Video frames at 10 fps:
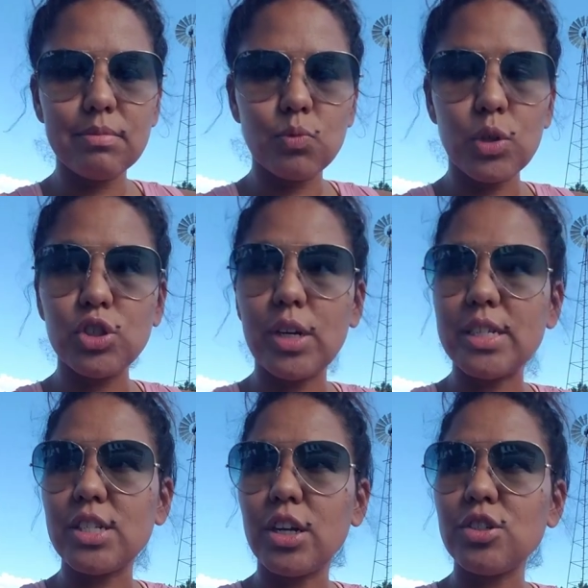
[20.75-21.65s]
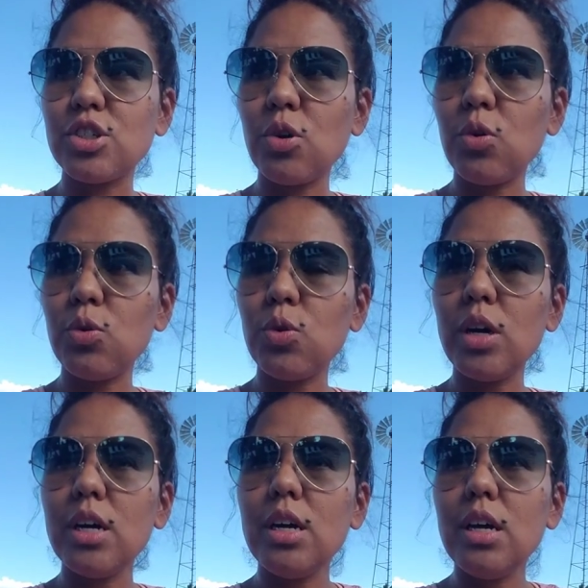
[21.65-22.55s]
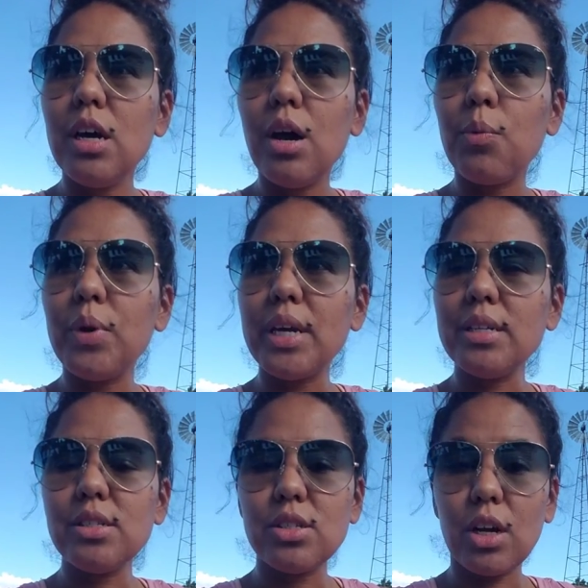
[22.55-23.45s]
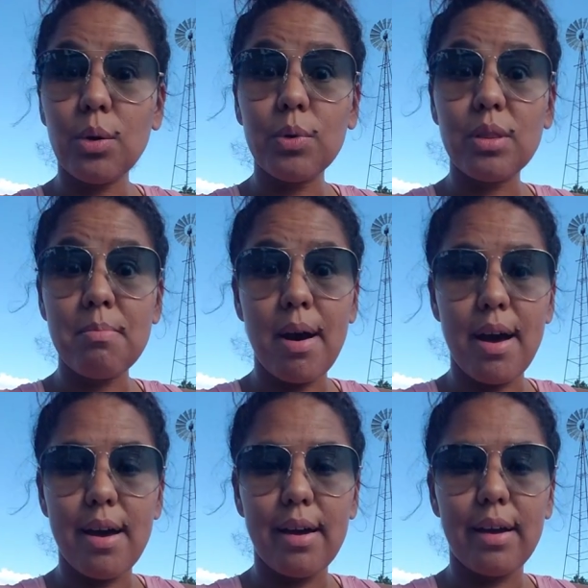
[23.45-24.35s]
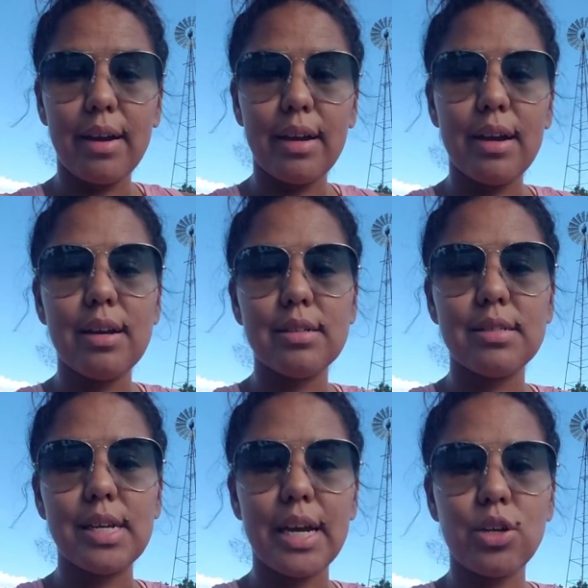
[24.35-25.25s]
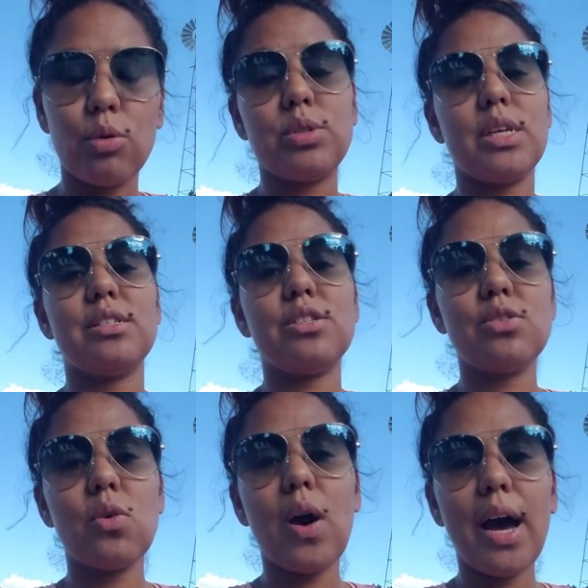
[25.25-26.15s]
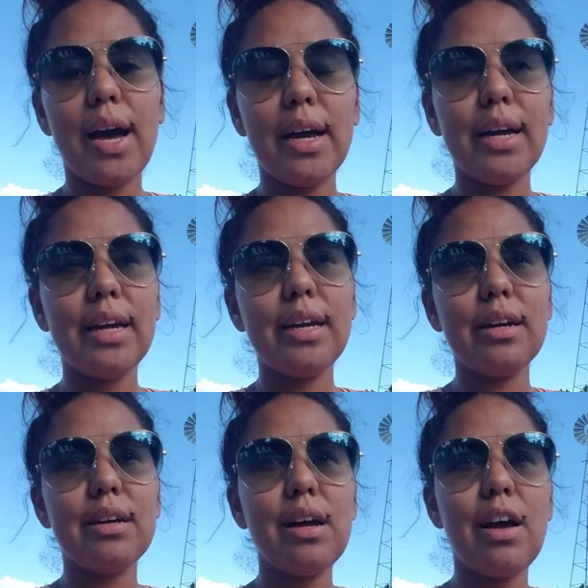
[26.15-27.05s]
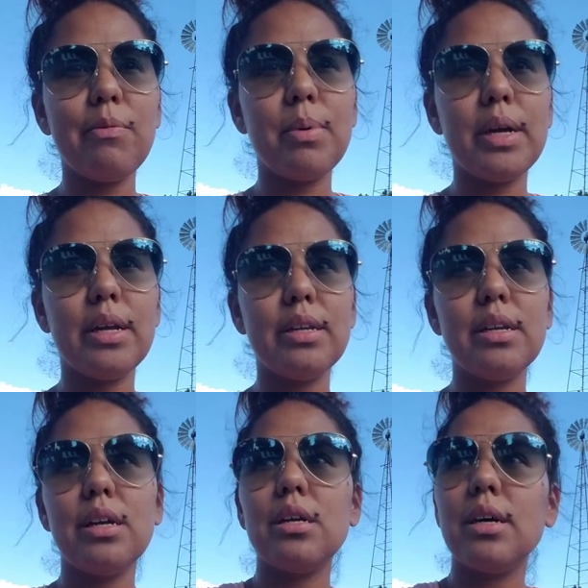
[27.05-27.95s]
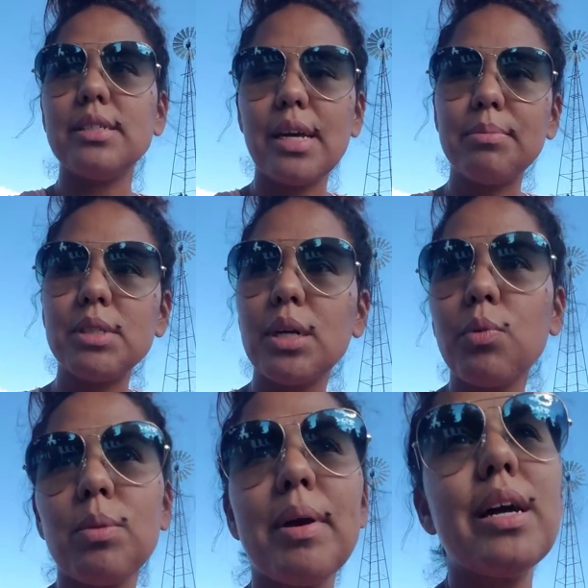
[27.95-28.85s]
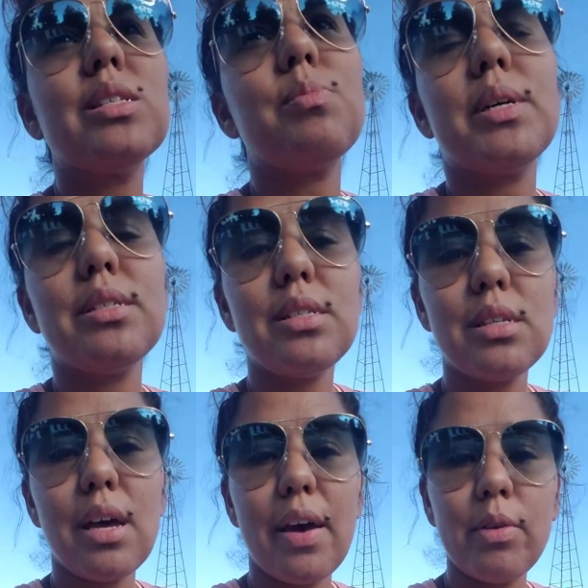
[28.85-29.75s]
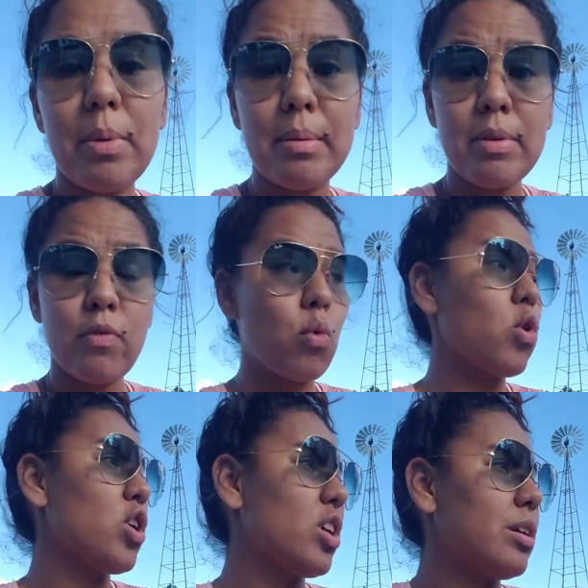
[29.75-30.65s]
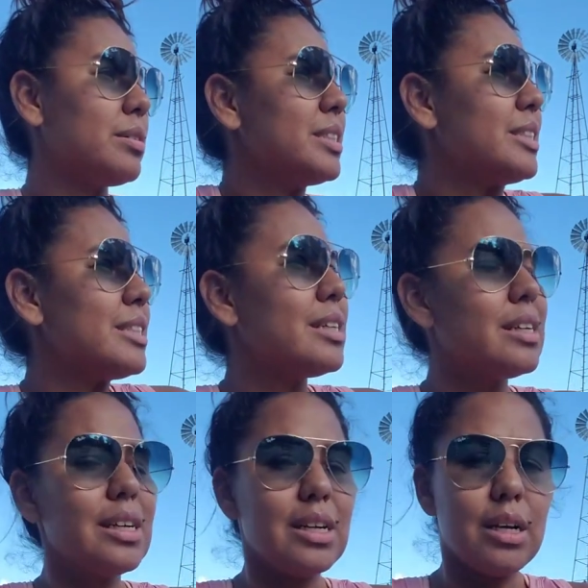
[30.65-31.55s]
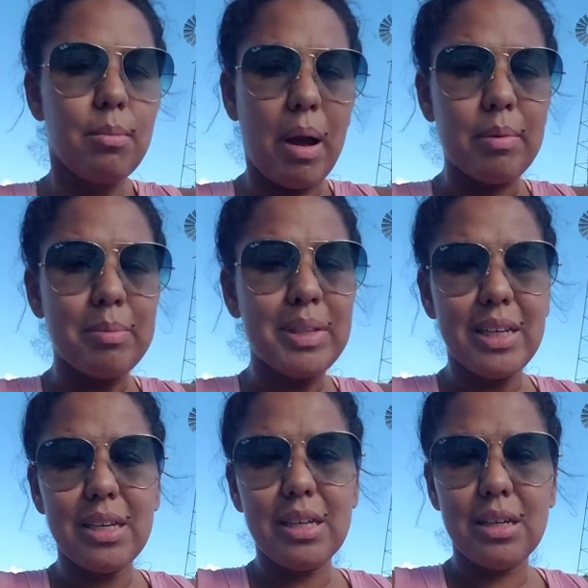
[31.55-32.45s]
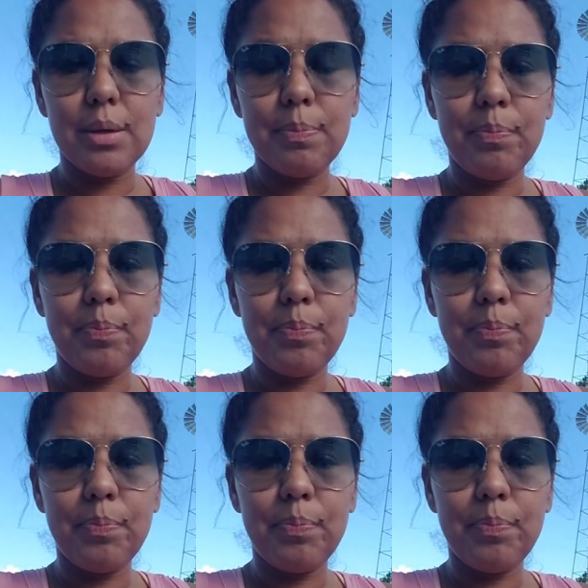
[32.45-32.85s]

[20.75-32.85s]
Where should I start? So we can start with my diagnosis. So I have been attempting with my husband to have a baby for probably